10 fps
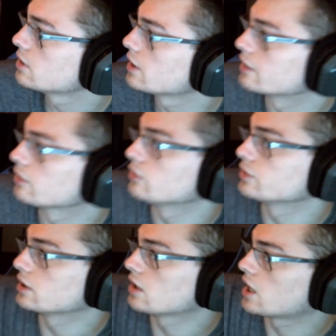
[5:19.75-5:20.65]
It'll
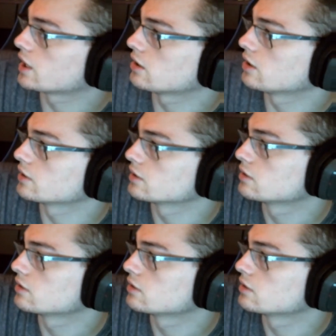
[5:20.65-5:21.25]
only lie on